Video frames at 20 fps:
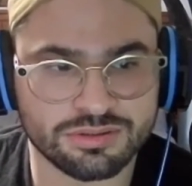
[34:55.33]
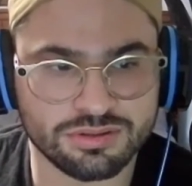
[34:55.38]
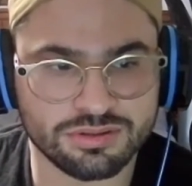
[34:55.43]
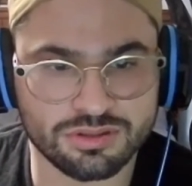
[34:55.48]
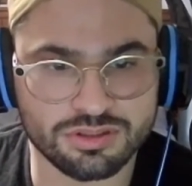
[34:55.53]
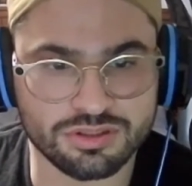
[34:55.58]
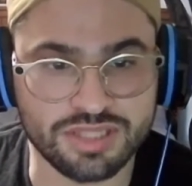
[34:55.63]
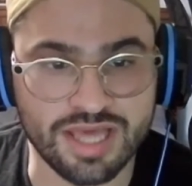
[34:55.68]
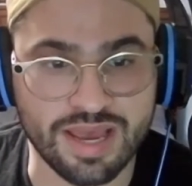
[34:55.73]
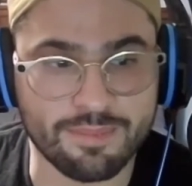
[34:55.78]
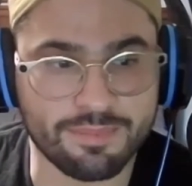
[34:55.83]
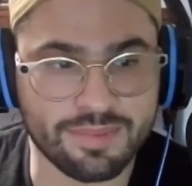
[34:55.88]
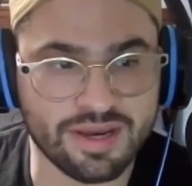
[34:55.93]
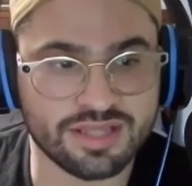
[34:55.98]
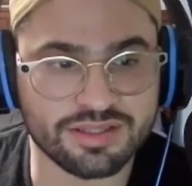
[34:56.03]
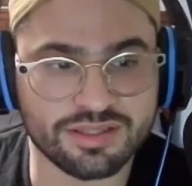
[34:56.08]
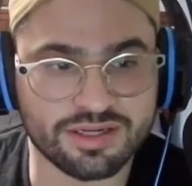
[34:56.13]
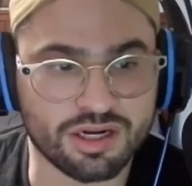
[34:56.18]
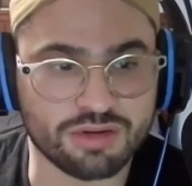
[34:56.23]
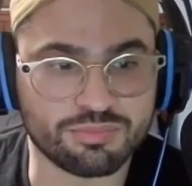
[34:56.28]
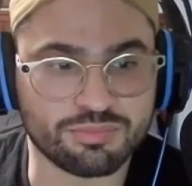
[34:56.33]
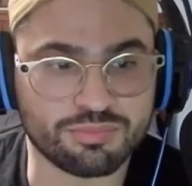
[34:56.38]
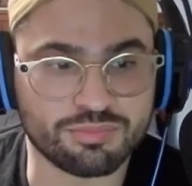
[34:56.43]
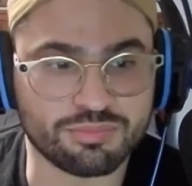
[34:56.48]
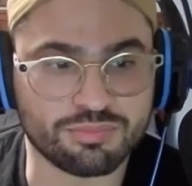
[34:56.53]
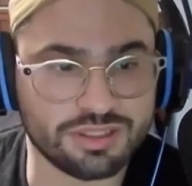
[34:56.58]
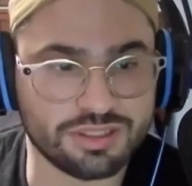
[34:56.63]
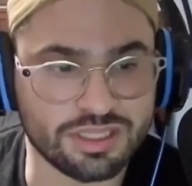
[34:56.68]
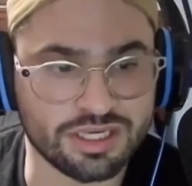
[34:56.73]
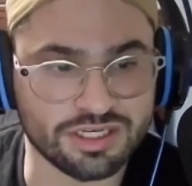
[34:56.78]
that bad that I'd put
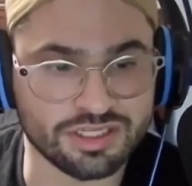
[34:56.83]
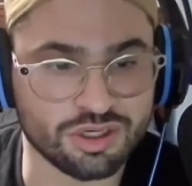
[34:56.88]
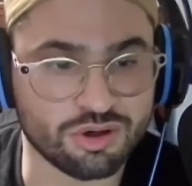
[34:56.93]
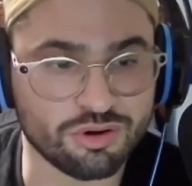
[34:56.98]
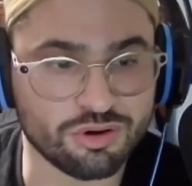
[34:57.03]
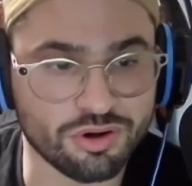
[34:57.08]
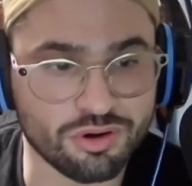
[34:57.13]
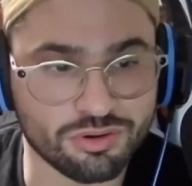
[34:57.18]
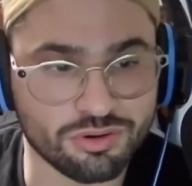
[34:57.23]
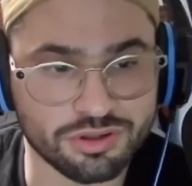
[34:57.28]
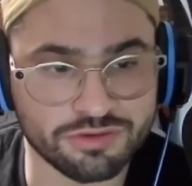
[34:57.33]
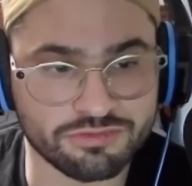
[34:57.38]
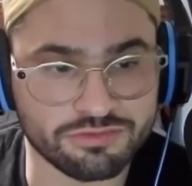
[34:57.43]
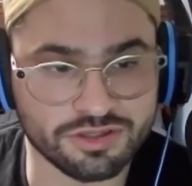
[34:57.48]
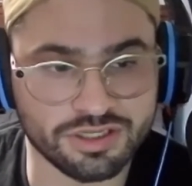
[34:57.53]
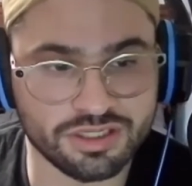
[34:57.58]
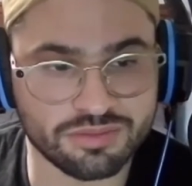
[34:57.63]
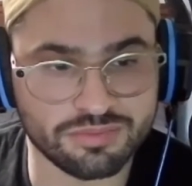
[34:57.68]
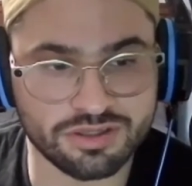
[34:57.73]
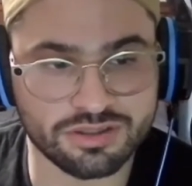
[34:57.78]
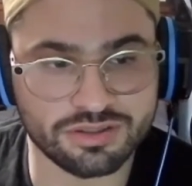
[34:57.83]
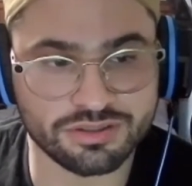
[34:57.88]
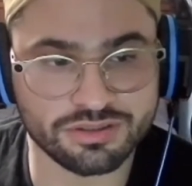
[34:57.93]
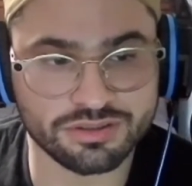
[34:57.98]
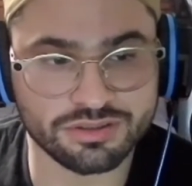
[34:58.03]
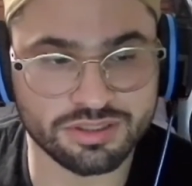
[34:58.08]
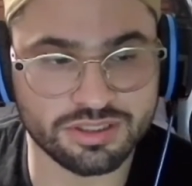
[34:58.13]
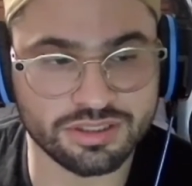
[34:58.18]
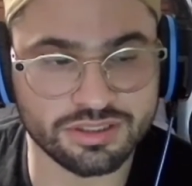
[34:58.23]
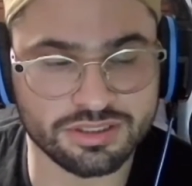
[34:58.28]
it in like no go or forget about it.
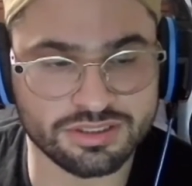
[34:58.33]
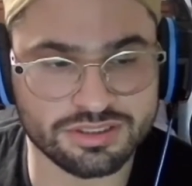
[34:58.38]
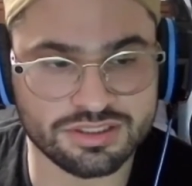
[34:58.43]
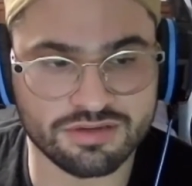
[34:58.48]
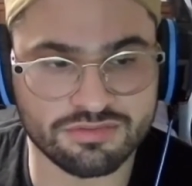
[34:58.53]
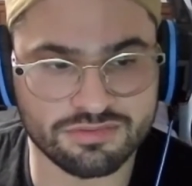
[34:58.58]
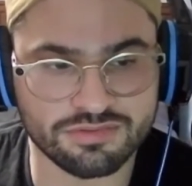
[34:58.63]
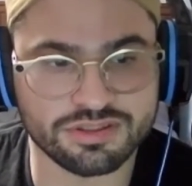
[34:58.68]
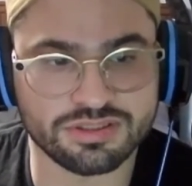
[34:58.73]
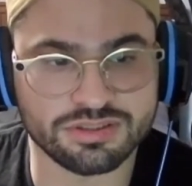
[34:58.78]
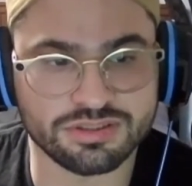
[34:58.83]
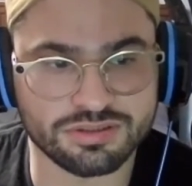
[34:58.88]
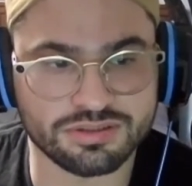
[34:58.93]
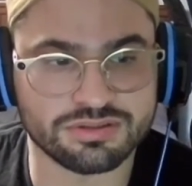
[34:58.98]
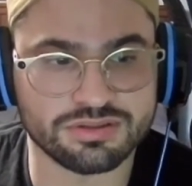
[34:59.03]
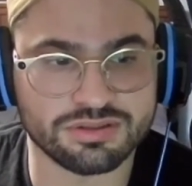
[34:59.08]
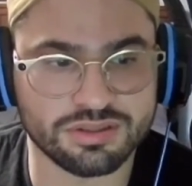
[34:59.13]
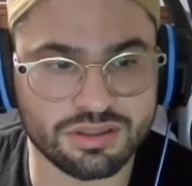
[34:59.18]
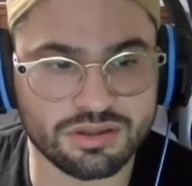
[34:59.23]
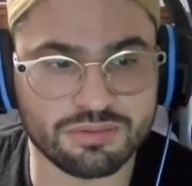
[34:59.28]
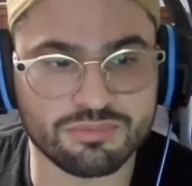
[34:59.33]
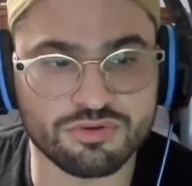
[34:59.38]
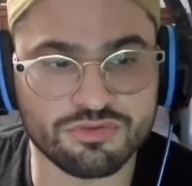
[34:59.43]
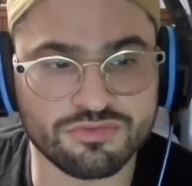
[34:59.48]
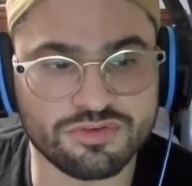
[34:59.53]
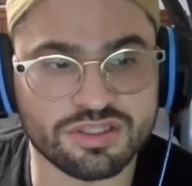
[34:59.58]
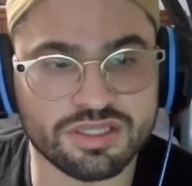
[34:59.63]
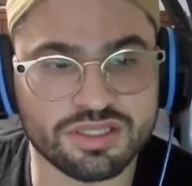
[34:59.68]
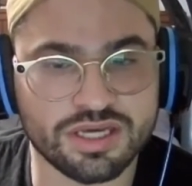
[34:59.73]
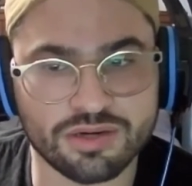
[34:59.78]
Like it's definitely a
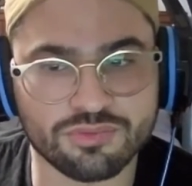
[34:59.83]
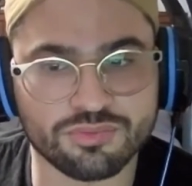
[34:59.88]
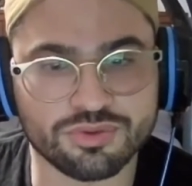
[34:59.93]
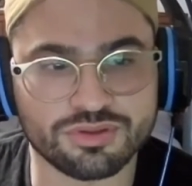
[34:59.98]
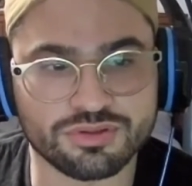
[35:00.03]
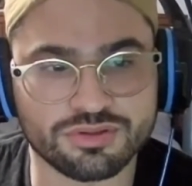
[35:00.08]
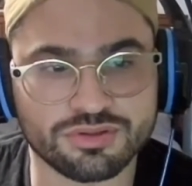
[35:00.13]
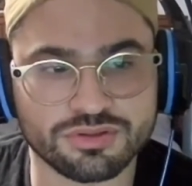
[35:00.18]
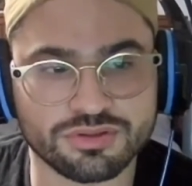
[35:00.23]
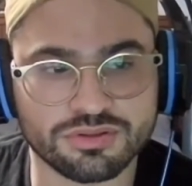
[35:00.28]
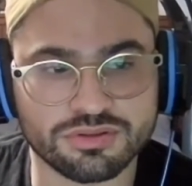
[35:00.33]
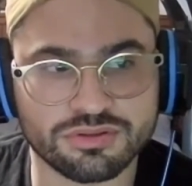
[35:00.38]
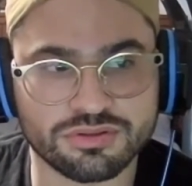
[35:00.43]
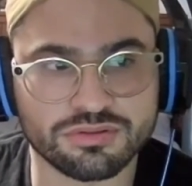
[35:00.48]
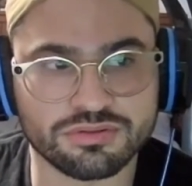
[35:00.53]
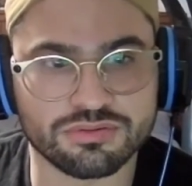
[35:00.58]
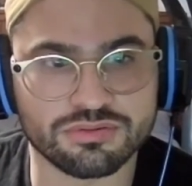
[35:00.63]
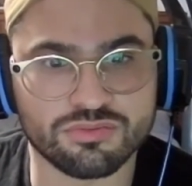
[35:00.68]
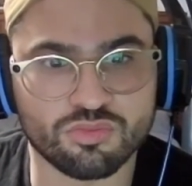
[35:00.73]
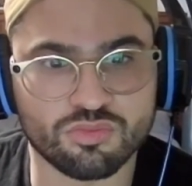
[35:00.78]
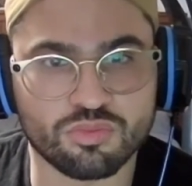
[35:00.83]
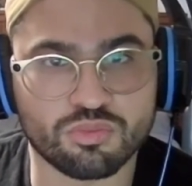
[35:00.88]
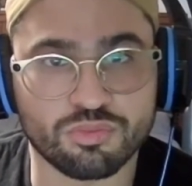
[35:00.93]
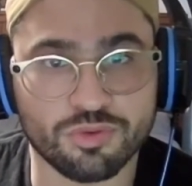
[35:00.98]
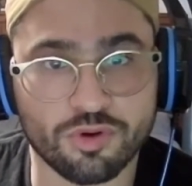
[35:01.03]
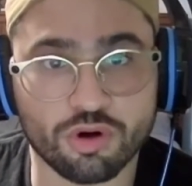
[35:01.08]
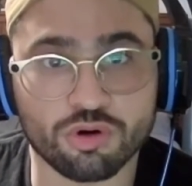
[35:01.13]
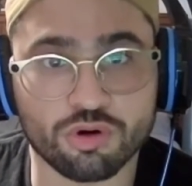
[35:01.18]
movie that I would go and